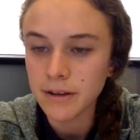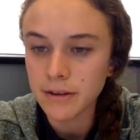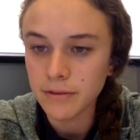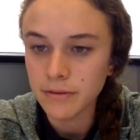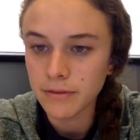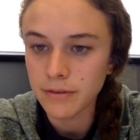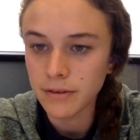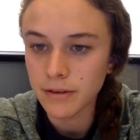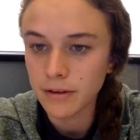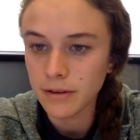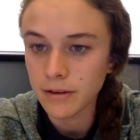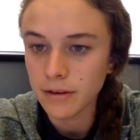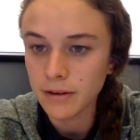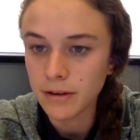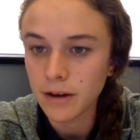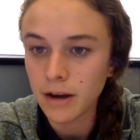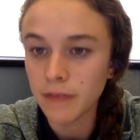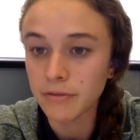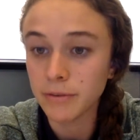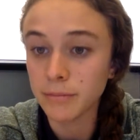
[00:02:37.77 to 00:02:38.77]
of the
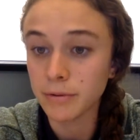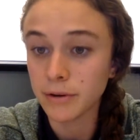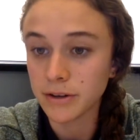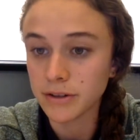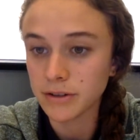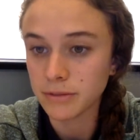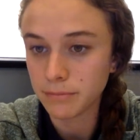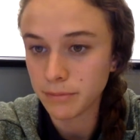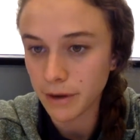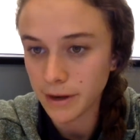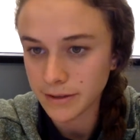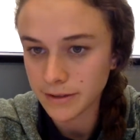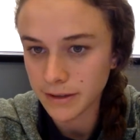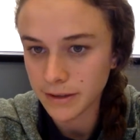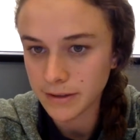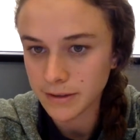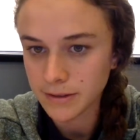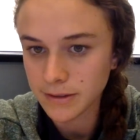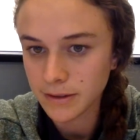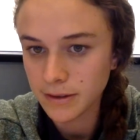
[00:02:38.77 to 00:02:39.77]
coffee production
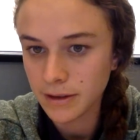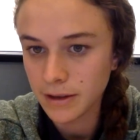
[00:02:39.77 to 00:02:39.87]
process.